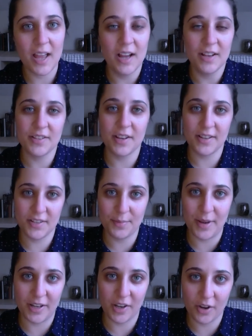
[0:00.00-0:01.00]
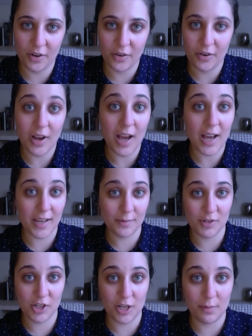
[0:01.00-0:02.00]
So as you might know, I am
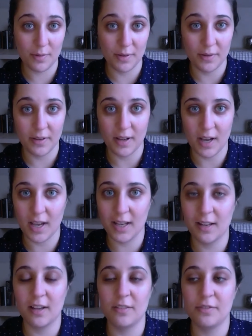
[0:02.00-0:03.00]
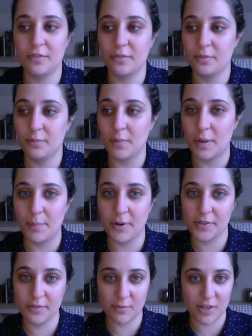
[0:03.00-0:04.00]
cheap. I love my
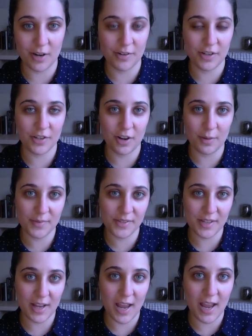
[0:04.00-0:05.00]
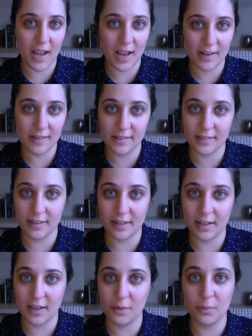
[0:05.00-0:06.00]
books from charity shops and
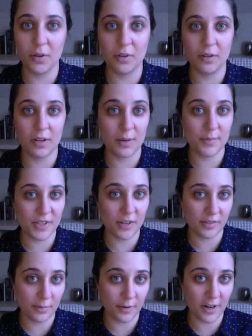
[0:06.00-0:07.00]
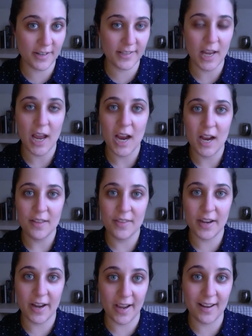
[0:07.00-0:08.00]
it will come as no surprise
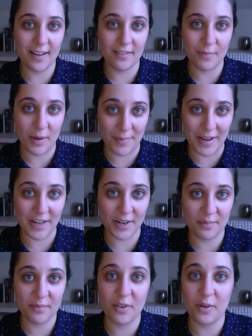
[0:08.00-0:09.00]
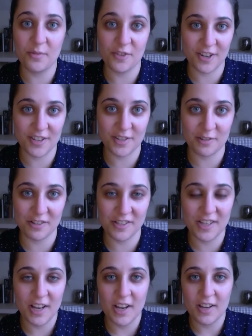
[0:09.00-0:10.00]
that I love my makeup from drugstores.
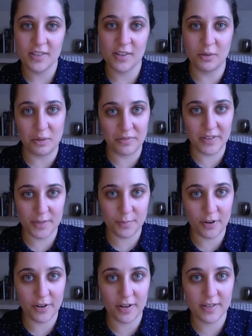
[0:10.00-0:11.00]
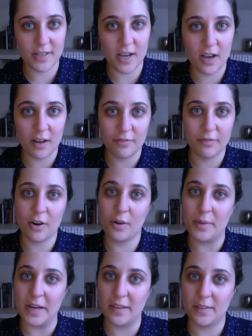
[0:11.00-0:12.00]
So all of these products are
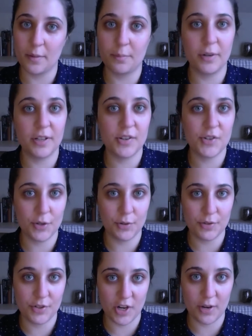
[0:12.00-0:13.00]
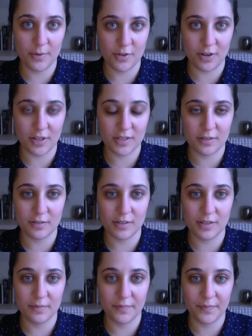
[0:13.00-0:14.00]
from either British or German
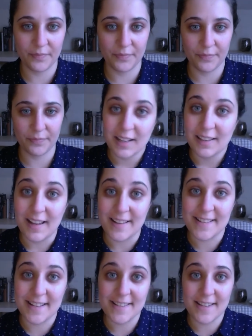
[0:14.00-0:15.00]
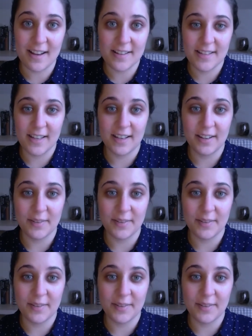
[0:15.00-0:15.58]
drugstores. Let's get started.